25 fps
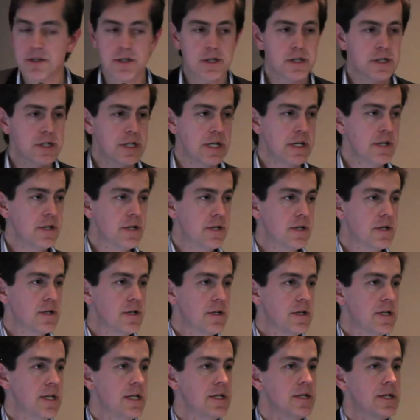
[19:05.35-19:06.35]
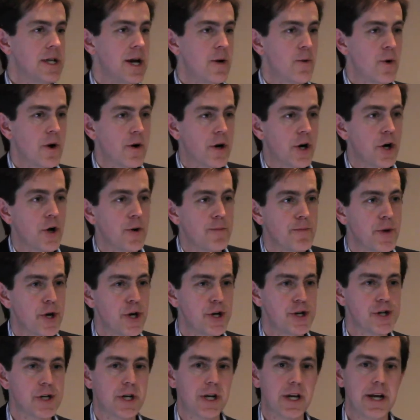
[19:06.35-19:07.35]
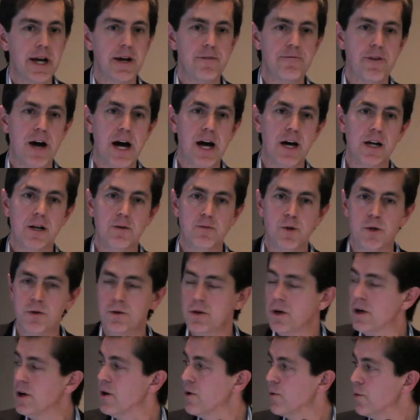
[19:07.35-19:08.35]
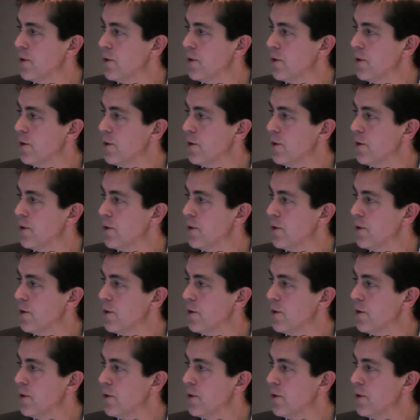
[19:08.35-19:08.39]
since they were commercially available,